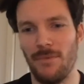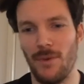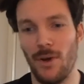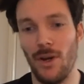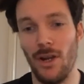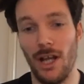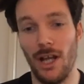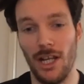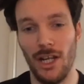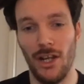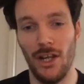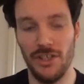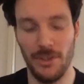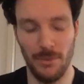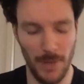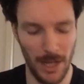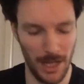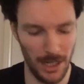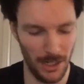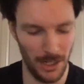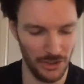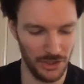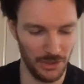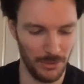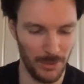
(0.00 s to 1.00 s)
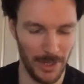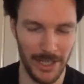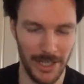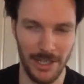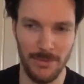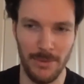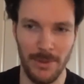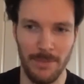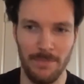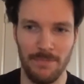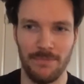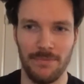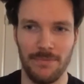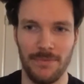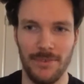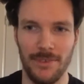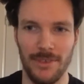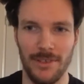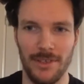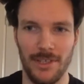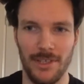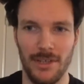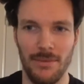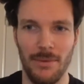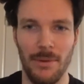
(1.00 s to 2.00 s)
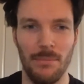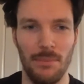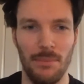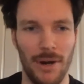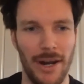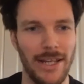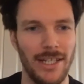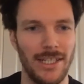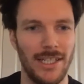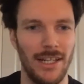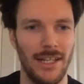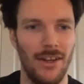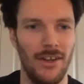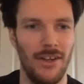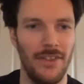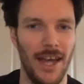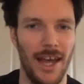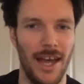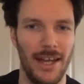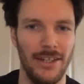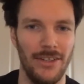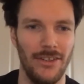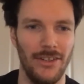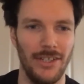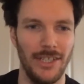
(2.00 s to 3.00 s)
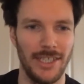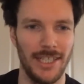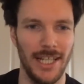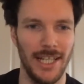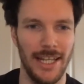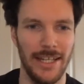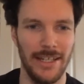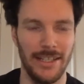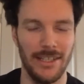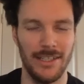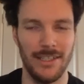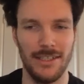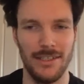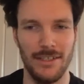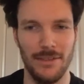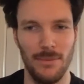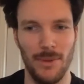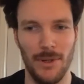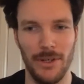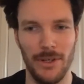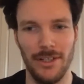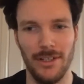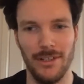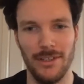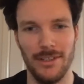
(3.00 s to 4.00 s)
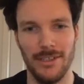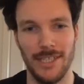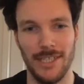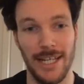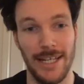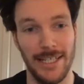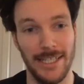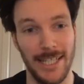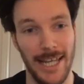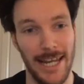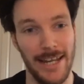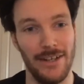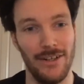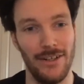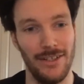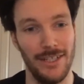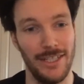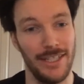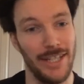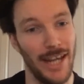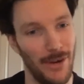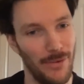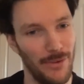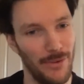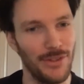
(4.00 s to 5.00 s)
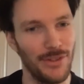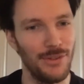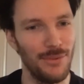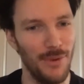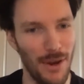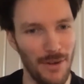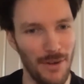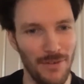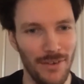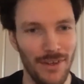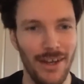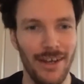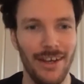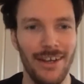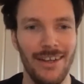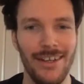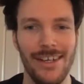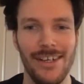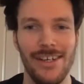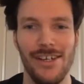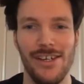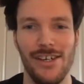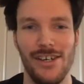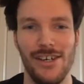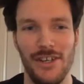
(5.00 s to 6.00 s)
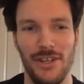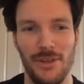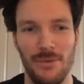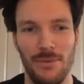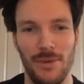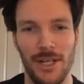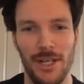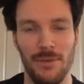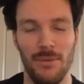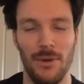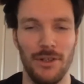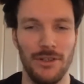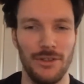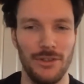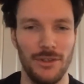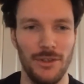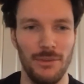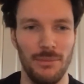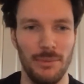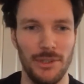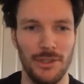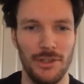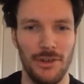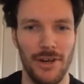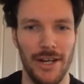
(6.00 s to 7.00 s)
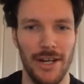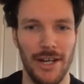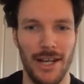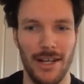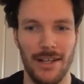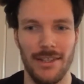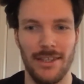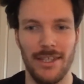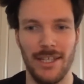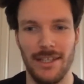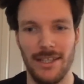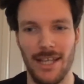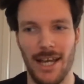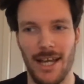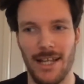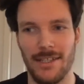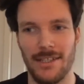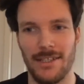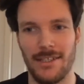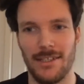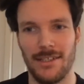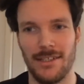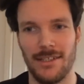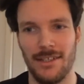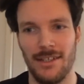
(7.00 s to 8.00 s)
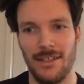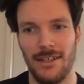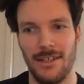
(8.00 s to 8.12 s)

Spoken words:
I like the way you embrace it like that, and like say you want to say you're taking on this character or whatever, and you really want to sort of portray that. And I think that's